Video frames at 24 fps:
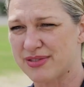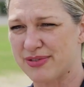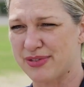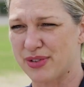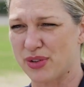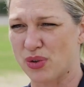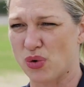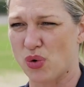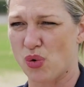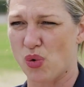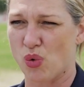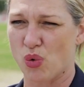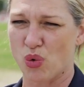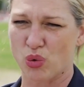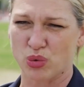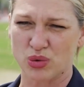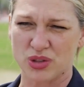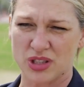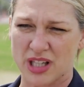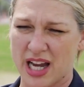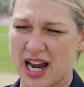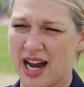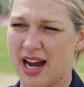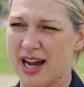for all
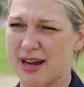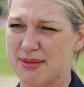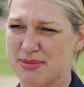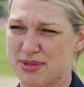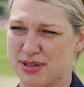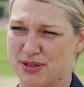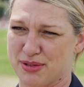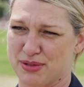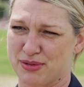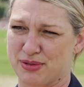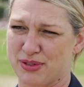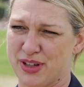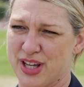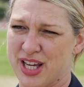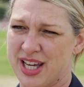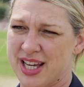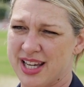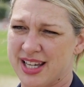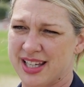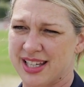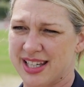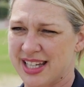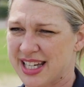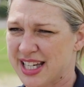types of
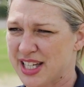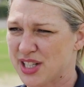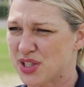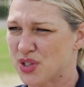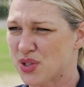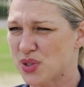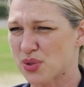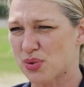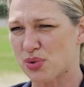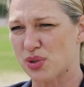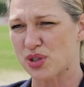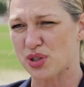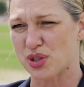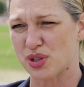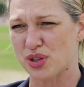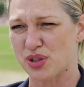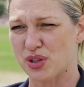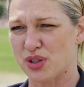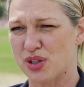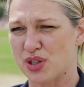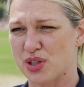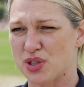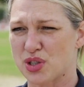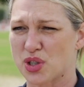kids through
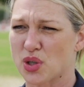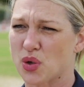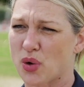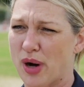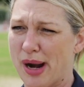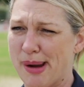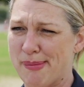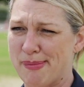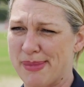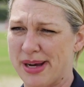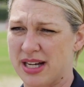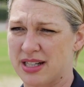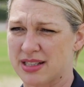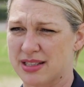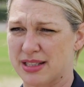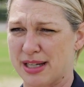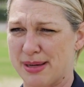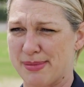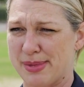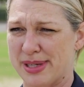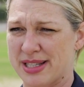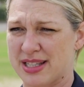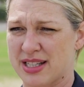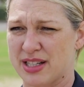to grandmas
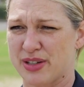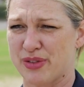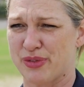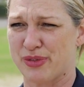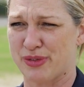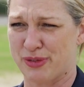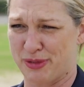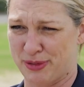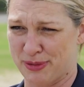like myself.